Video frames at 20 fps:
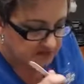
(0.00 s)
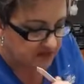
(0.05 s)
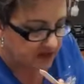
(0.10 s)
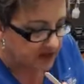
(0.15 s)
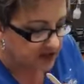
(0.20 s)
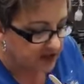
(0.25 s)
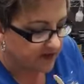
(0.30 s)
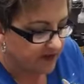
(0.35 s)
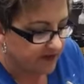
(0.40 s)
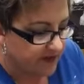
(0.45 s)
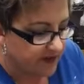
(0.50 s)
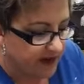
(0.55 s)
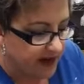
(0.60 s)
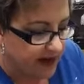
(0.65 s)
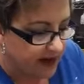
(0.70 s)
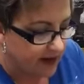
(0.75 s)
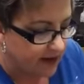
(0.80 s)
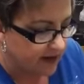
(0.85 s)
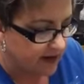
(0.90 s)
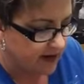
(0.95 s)
there's
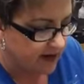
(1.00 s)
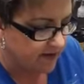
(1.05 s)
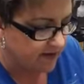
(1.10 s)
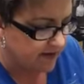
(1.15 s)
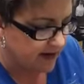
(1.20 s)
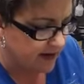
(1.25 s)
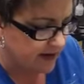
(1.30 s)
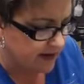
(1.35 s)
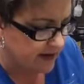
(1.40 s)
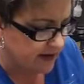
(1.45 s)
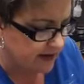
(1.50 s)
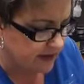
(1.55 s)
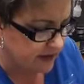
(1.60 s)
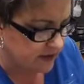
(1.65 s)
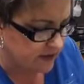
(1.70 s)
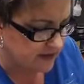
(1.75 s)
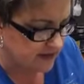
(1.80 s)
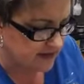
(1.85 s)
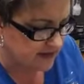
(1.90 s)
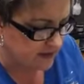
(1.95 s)
very, very
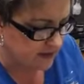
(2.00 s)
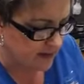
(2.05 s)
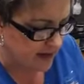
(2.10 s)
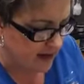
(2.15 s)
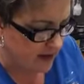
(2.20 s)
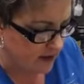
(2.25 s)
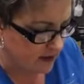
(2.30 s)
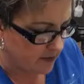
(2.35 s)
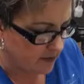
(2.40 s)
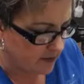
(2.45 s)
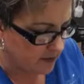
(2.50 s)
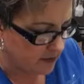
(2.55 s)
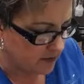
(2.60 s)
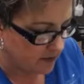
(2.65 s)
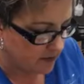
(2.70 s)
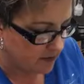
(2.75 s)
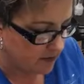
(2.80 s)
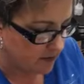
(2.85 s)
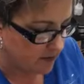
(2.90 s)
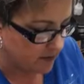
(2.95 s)
little smell,
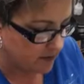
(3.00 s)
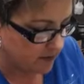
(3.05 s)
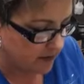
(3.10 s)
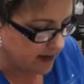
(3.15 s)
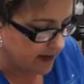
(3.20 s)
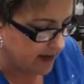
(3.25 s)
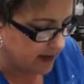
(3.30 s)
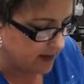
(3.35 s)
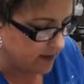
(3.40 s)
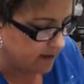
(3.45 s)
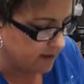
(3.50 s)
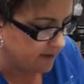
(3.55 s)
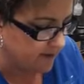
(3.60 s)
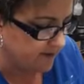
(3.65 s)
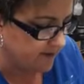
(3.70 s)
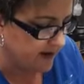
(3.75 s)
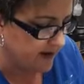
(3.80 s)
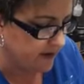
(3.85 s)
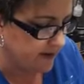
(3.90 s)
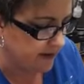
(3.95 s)
like
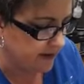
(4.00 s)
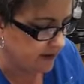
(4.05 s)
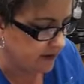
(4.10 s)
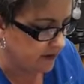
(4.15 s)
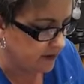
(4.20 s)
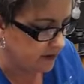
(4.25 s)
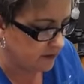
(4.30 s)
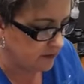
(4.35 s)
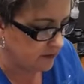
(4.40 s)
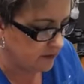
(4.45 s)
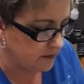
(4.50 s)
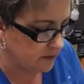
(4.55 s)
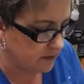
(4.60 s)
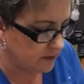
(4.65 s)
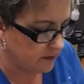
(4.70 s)
very little.